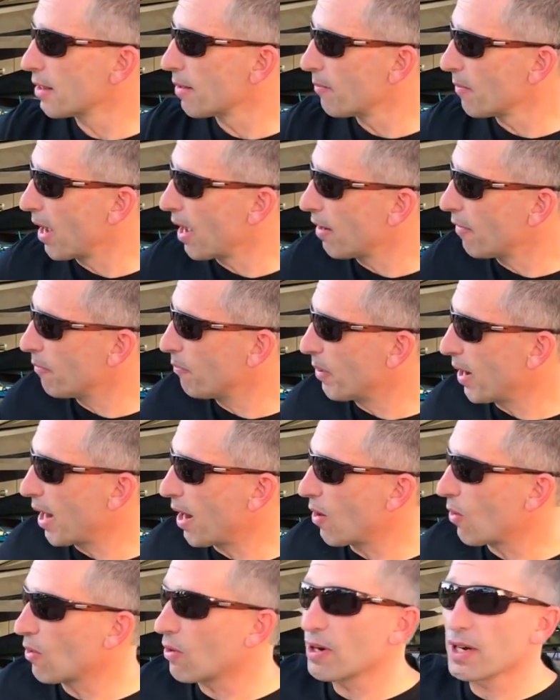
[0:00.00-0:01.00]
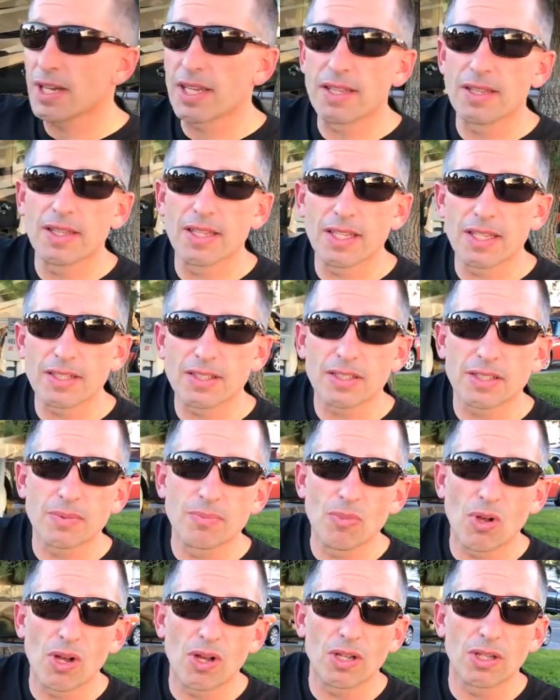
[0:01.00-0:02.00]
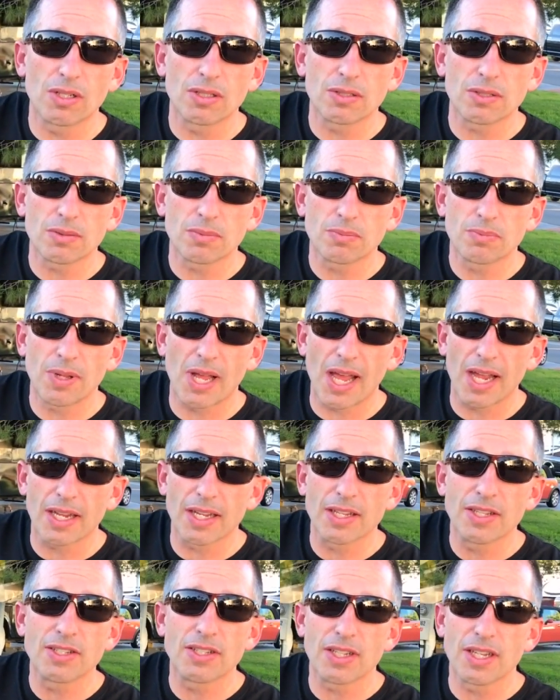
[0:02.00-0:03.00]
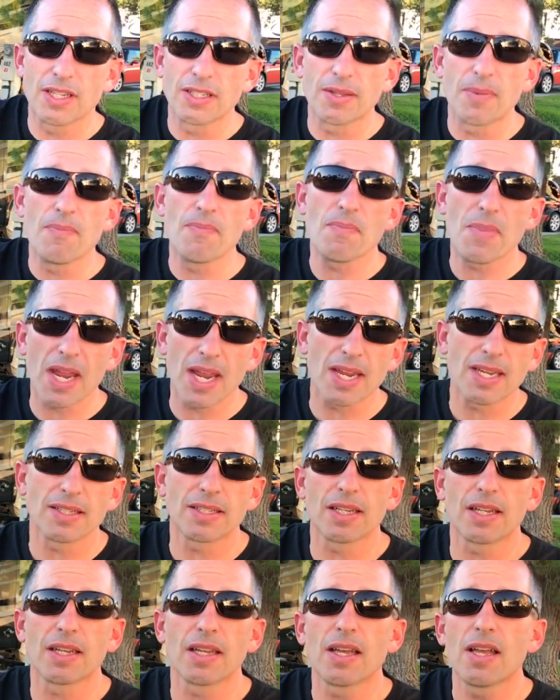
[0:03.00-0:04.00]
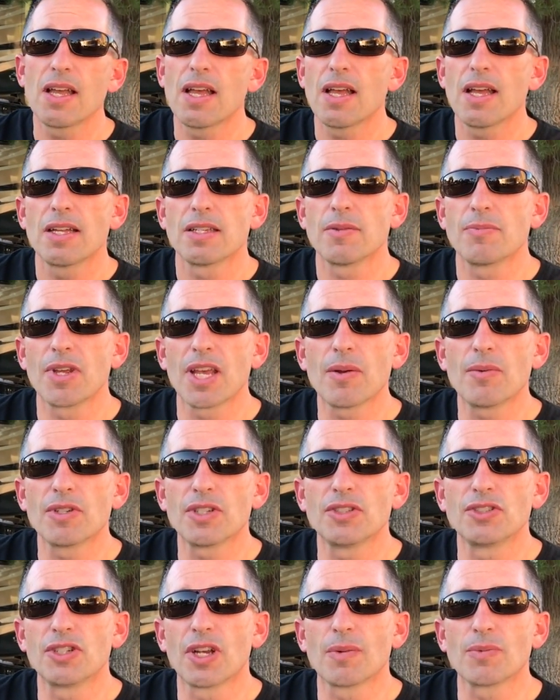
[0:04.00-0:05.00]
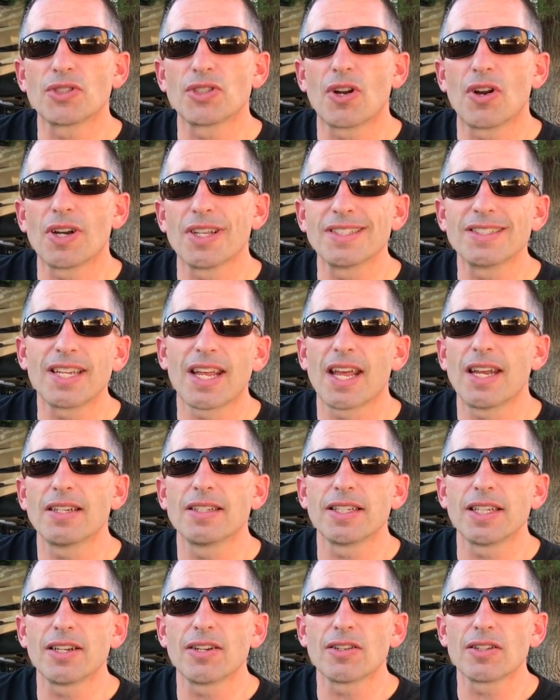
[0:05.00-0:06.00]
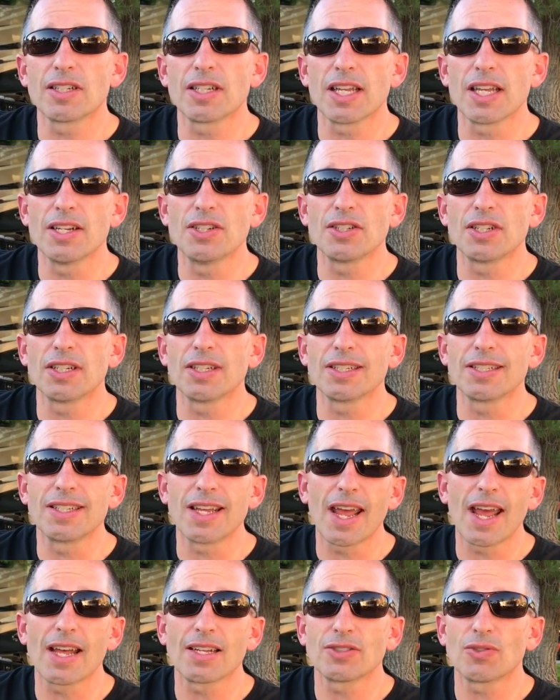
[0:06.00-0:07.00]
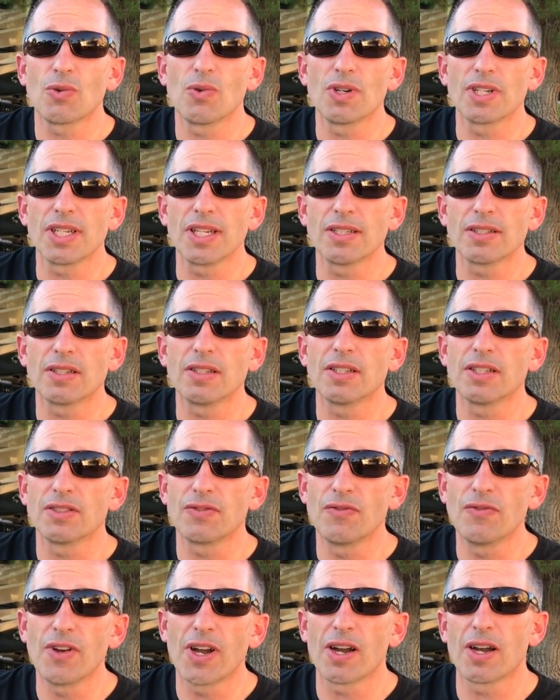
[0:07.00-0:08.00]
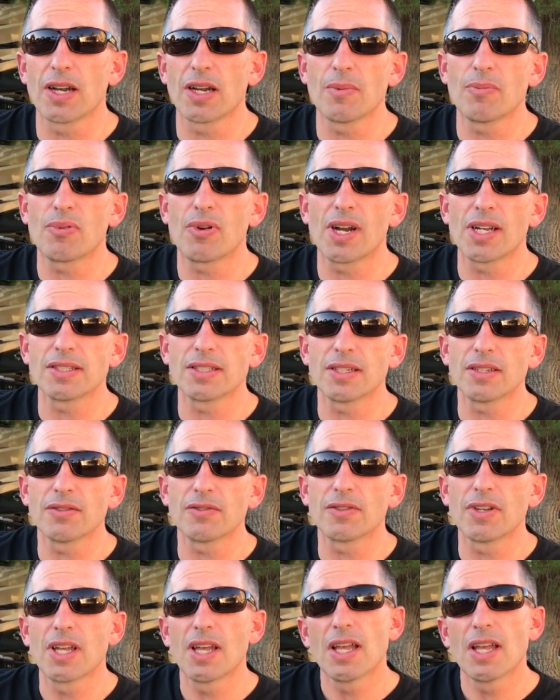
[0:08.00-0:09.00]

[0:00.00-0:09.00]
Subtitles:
The amount of power in this small package is amazing. To be able to jumpstart a 10-liter engine of gas or diesel is very impressive.